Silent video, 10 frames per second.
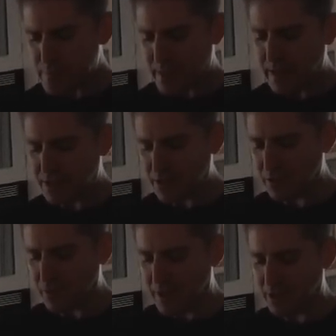That's all
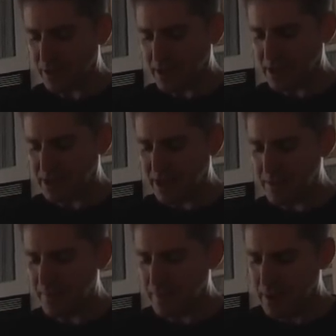the wet ingredients
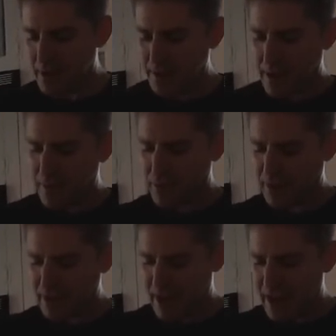in. I
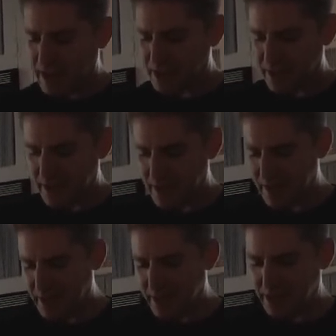break the eggs
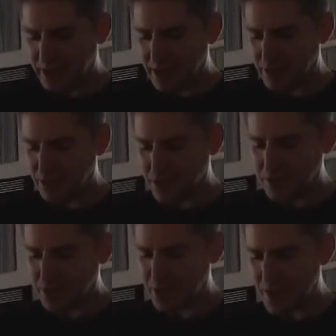and then I just start stirring
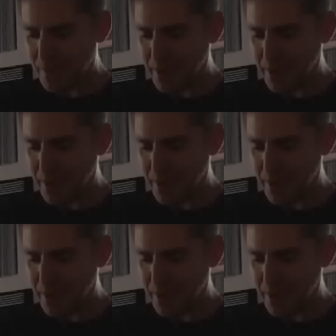this up,